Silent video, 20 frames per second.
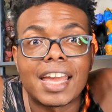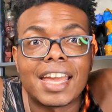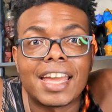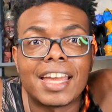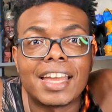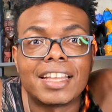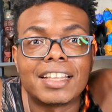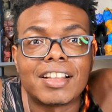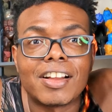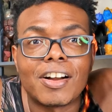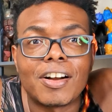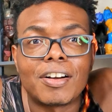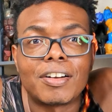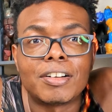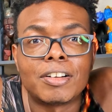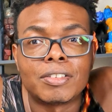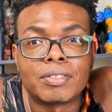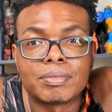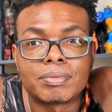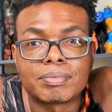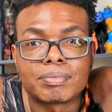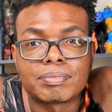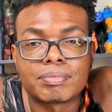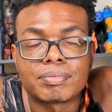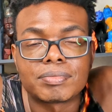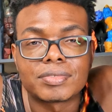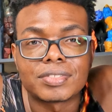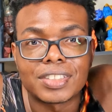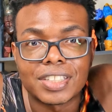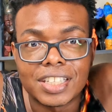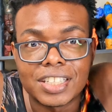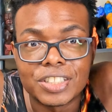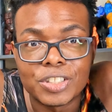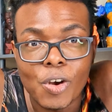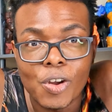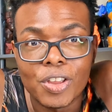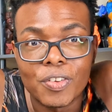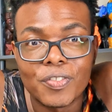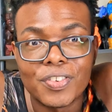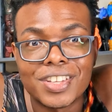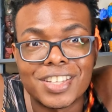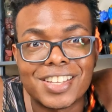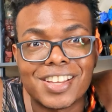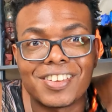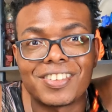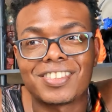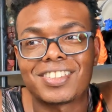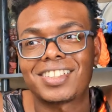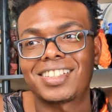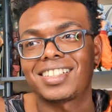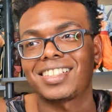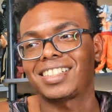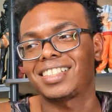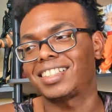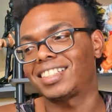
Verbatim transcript: and uh, enjoy the video